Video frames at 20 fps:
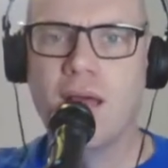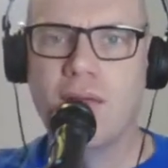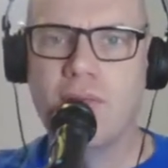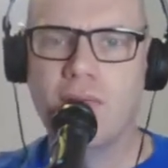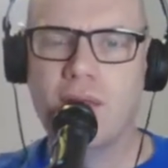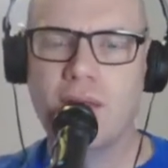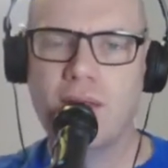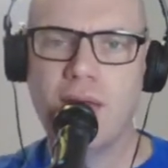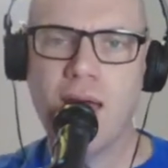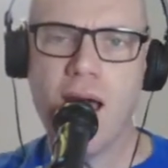
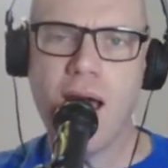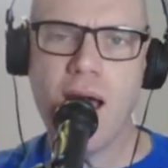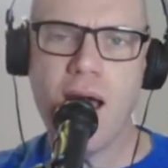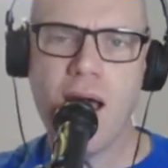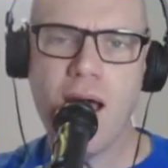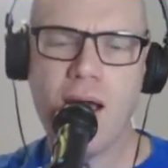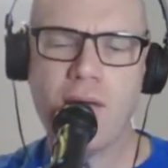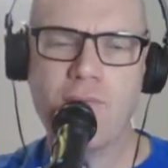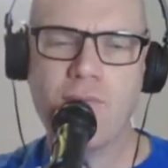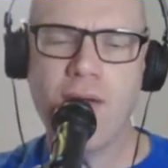The
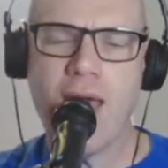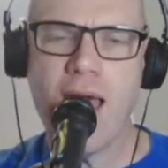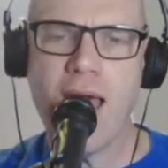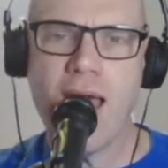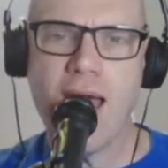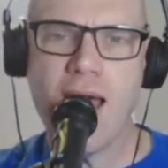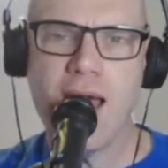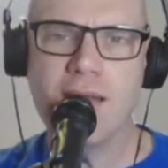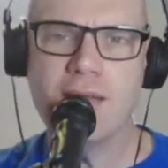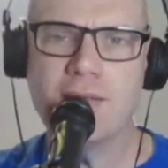long
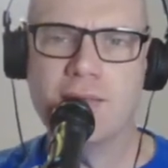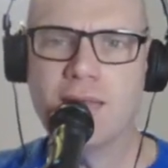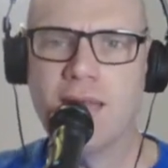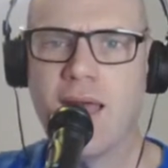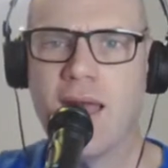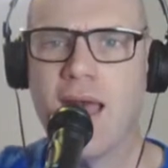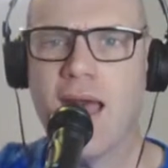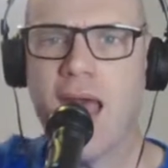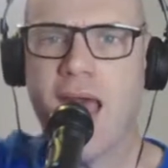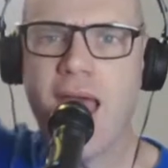vowels.
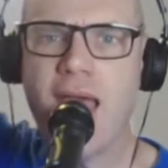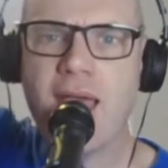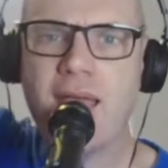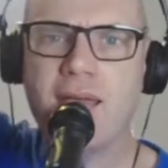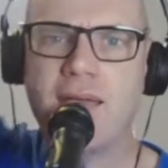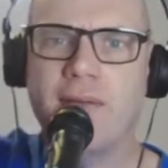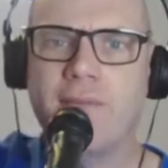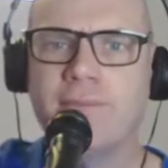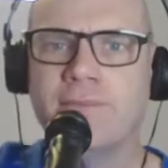A,